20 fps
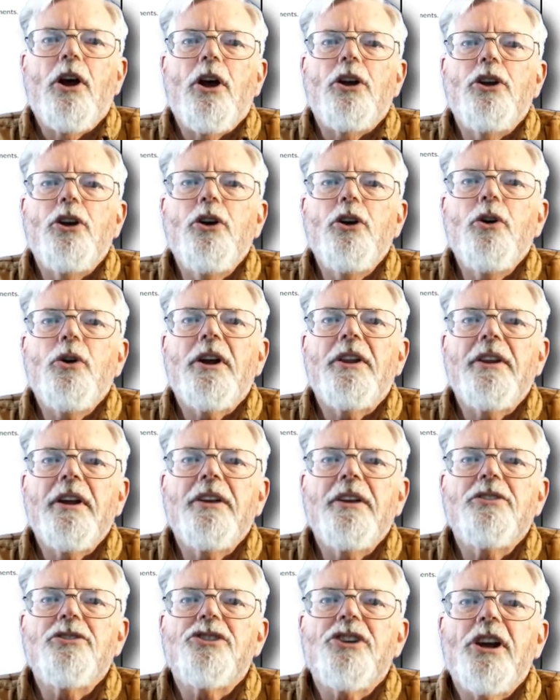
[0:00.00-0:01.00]
You can
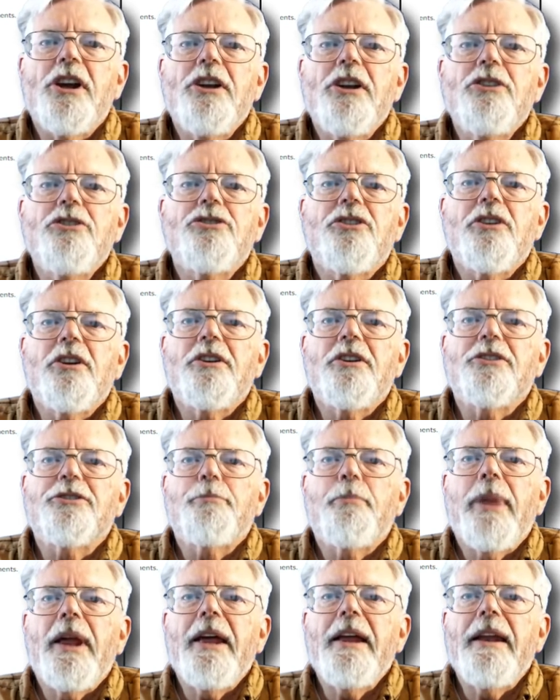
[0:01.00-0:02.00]
then change the
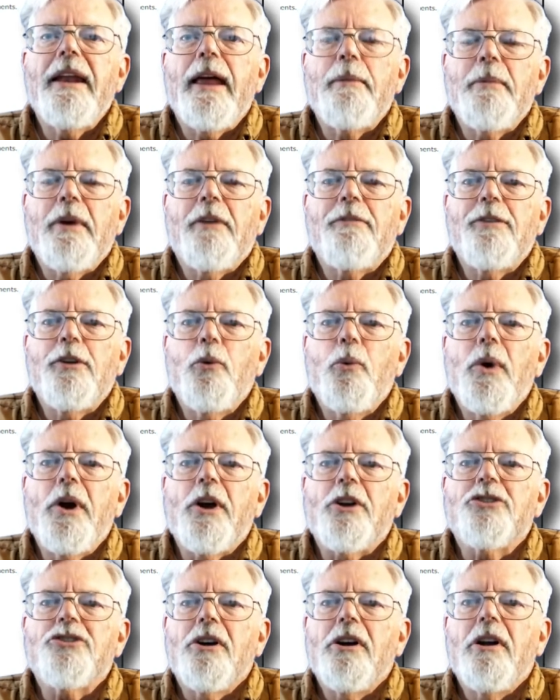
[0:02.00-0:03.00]
display name if you
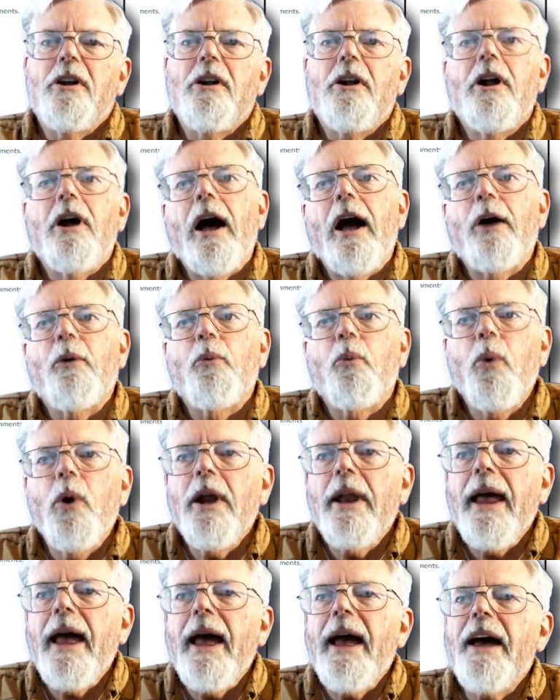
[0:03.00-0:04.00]
wish. I
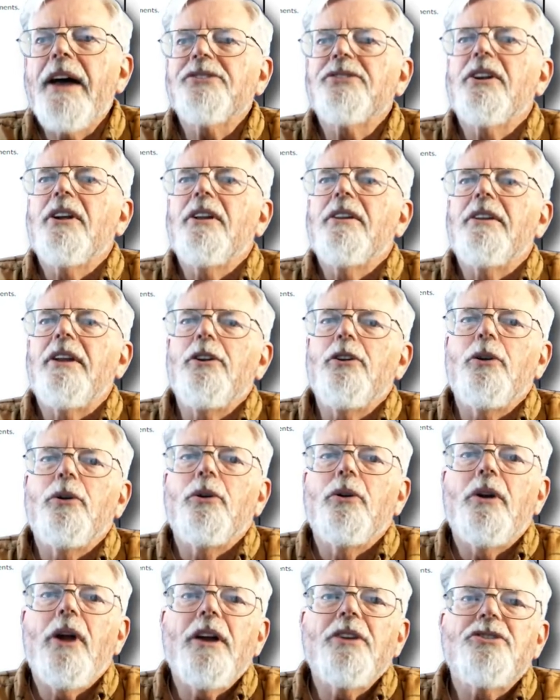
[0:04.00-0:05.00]
would ask that you
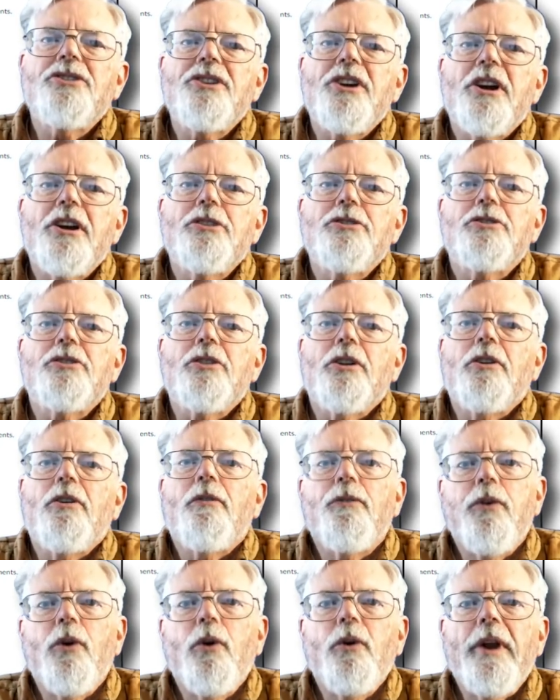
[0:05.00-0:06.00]
do not change
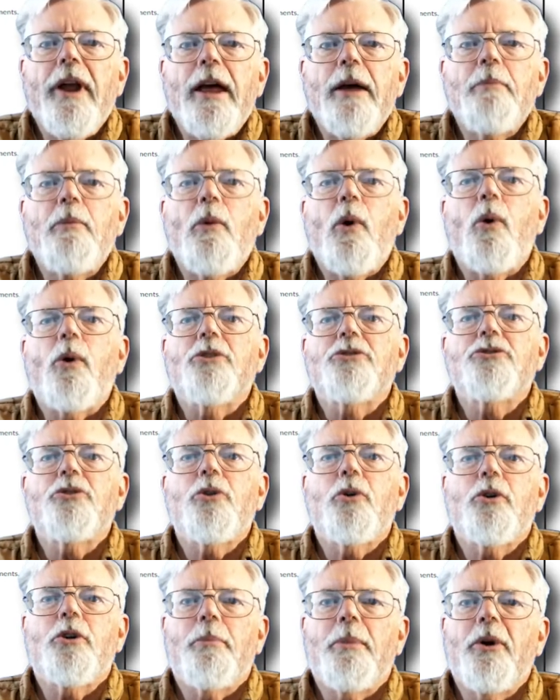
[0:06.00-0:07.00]
full name or
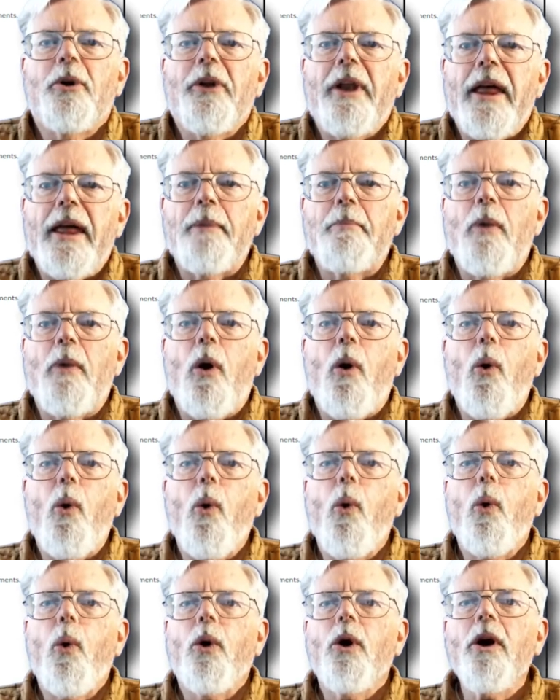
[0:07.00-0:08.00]
sortable name,
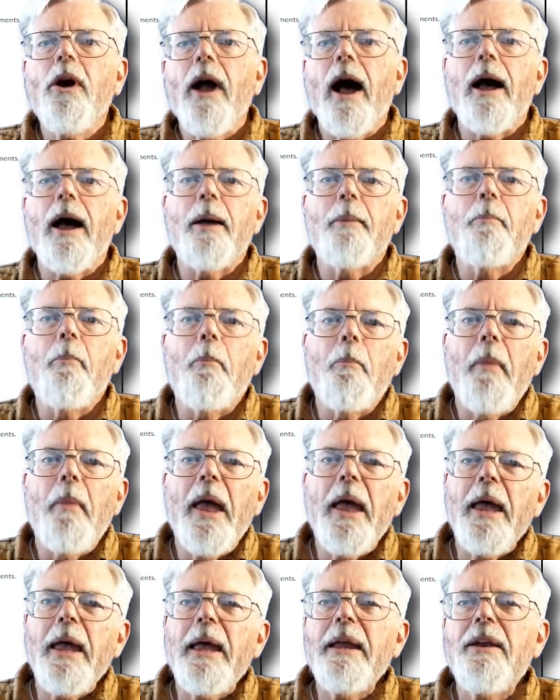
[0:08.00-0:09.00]
or I
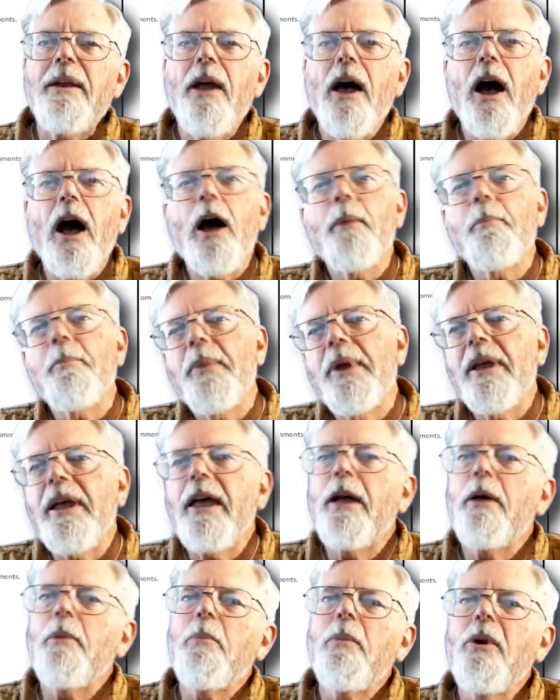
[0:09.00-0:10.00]
may not
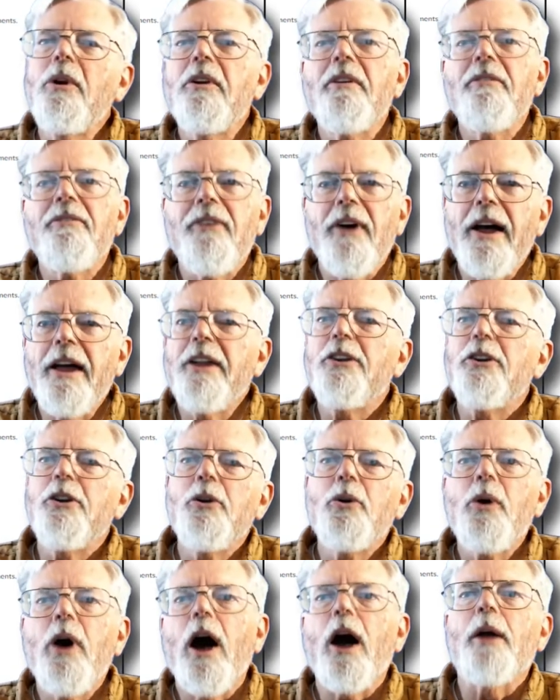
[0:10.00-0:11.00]
be able to find
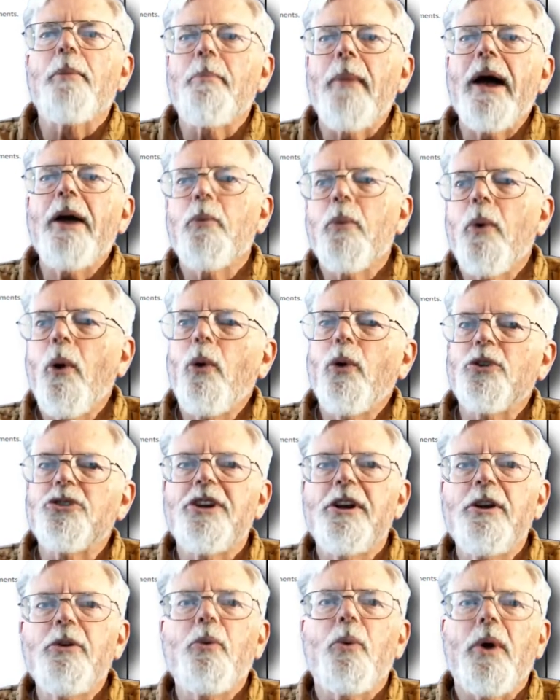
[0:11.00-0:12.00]
you on my roll
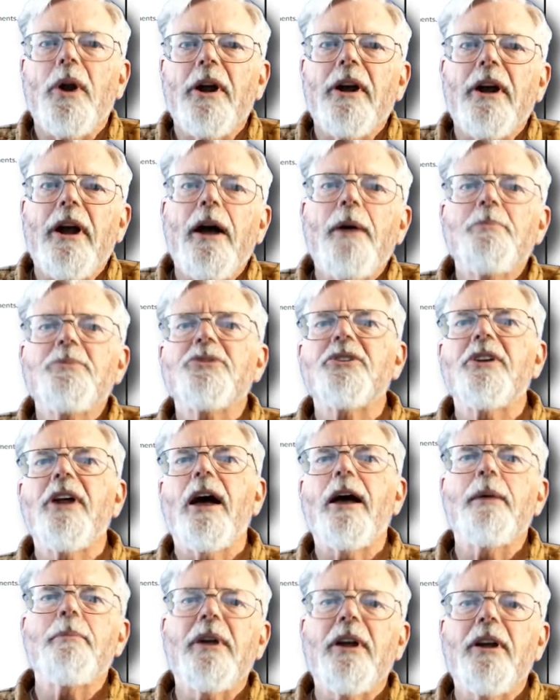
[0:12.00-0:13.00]
sheet when it comes
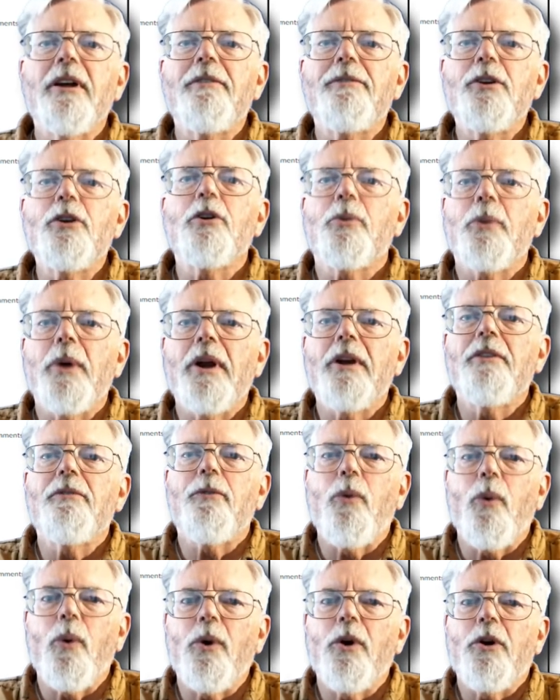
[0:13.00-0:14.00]
time to give you credit
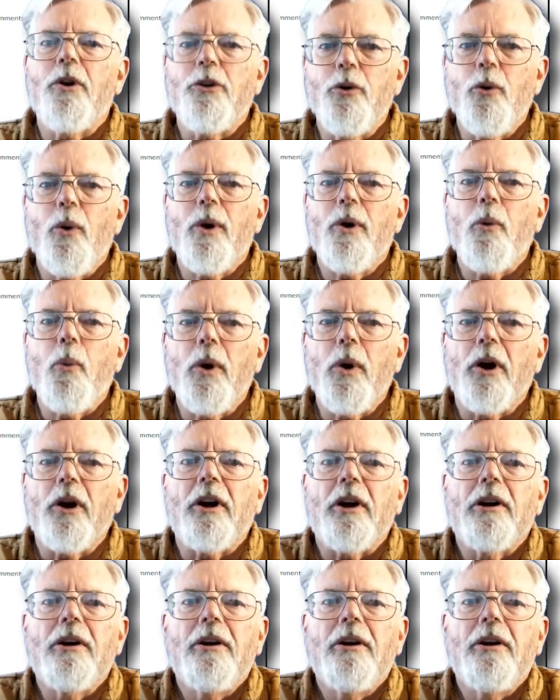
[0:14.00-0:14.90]
for your work.